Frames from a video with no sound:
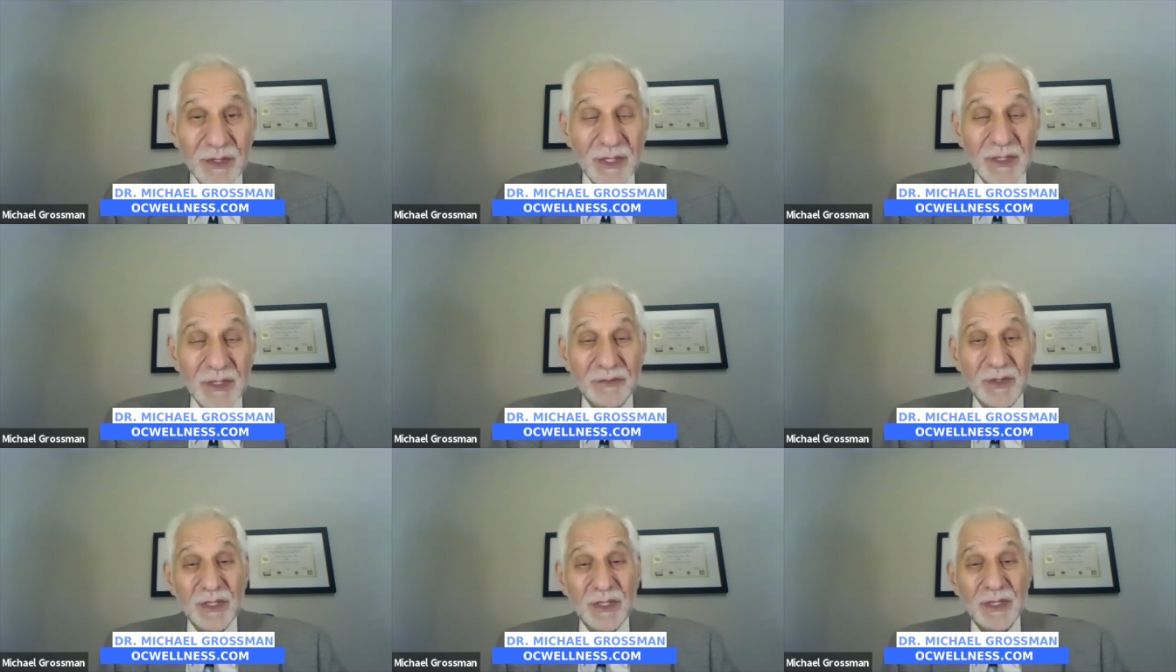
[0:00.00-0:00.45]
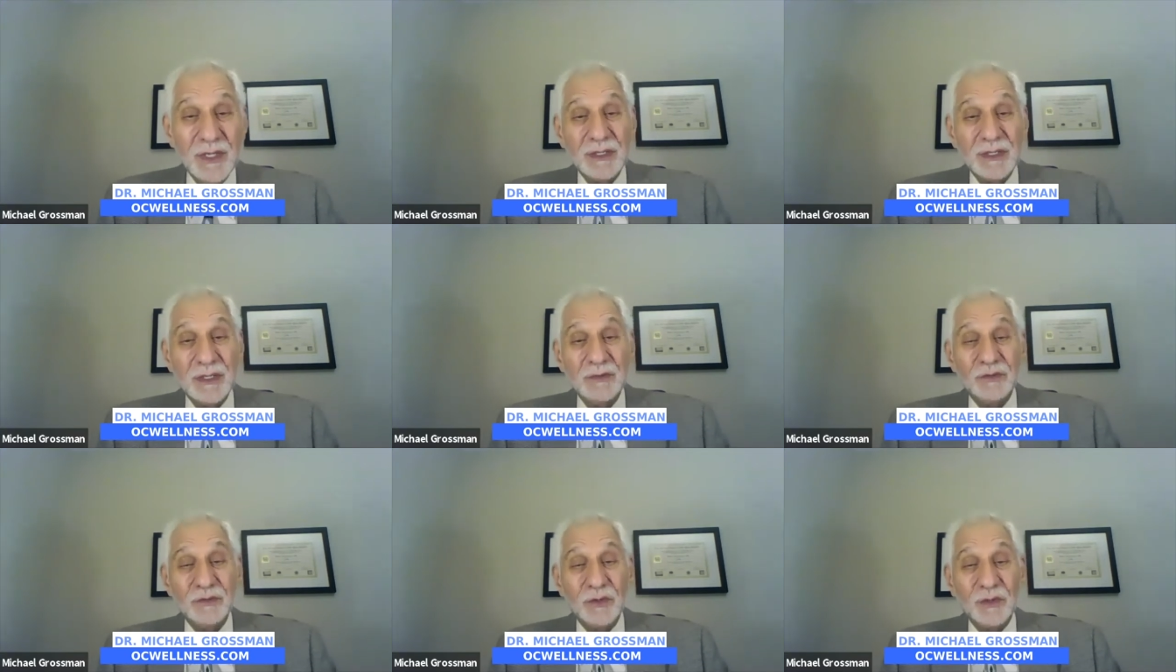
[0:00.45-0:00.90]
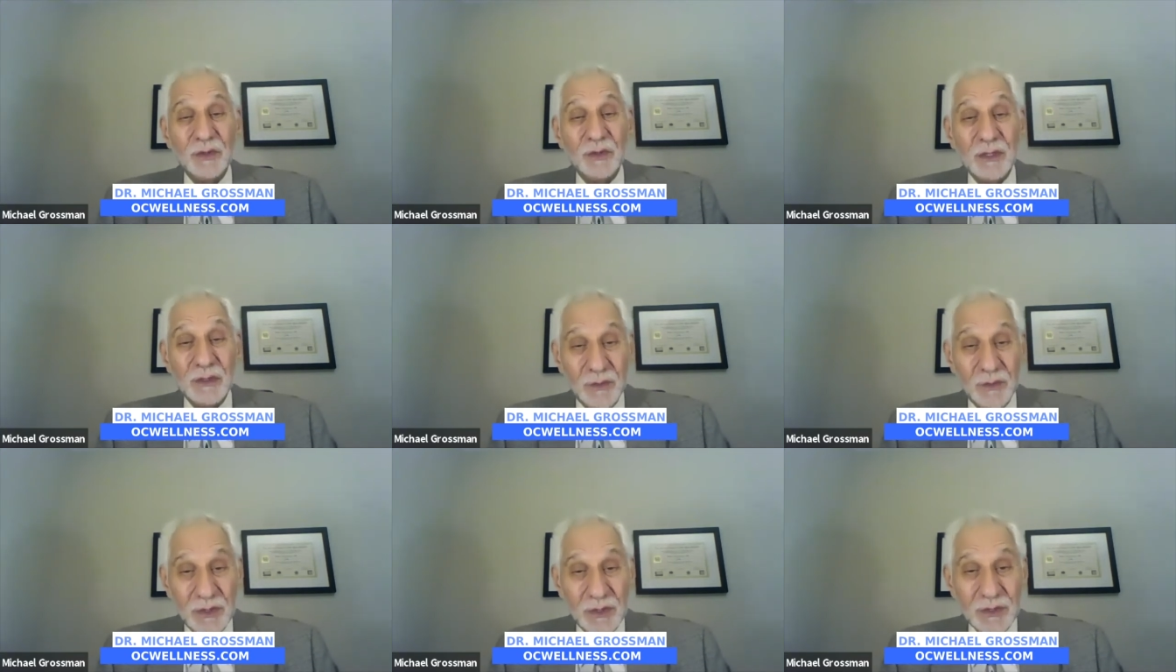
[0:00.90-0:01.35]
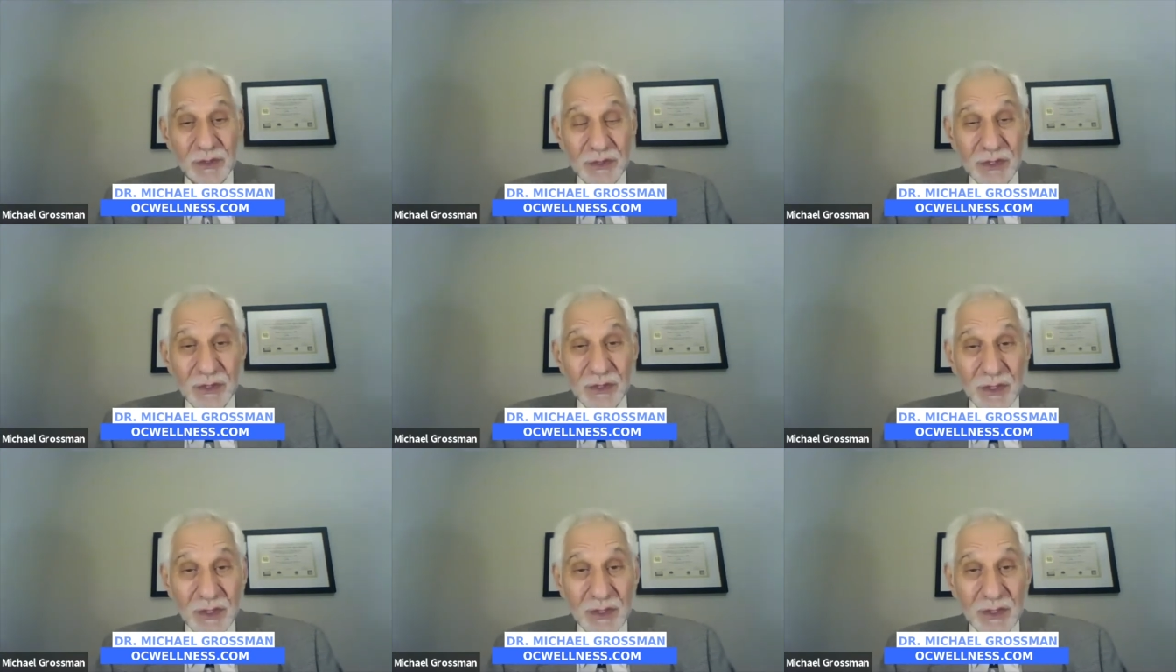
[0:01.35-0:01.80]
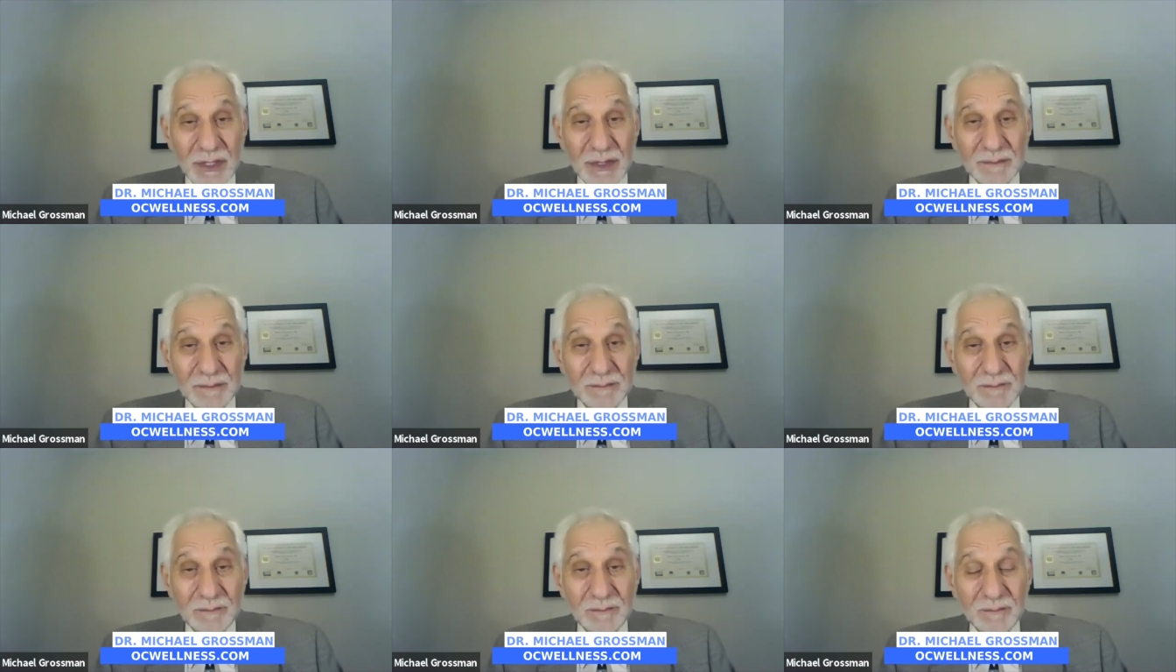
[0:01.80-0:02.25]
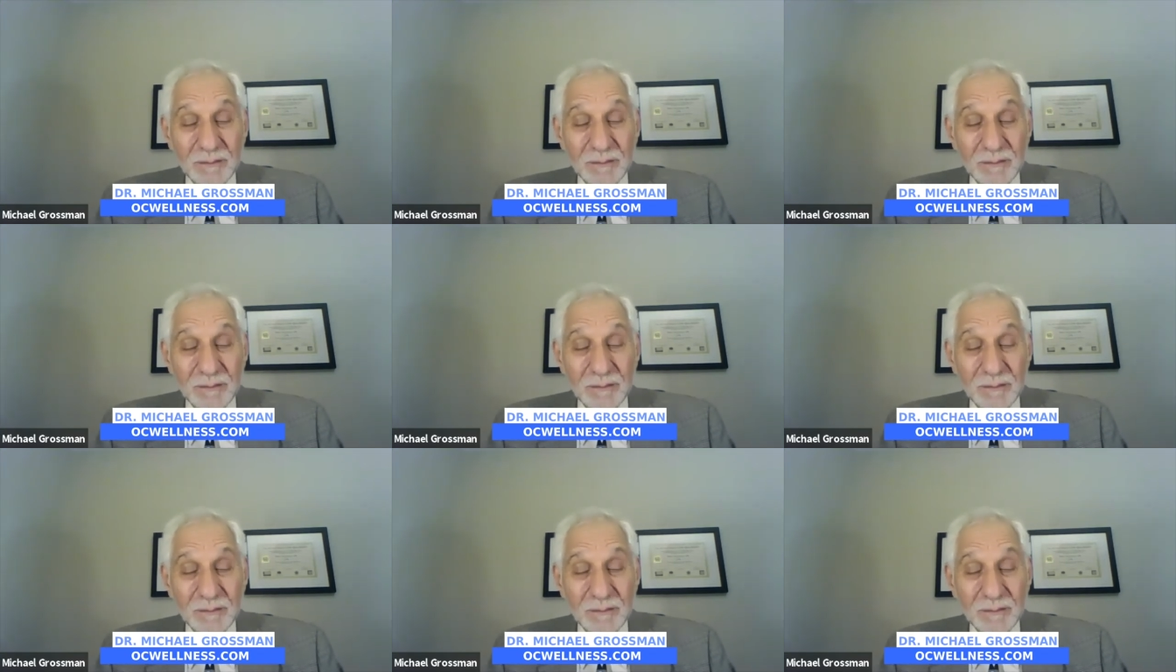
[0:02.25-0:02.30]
to give you cod liver oil, which is a good thing.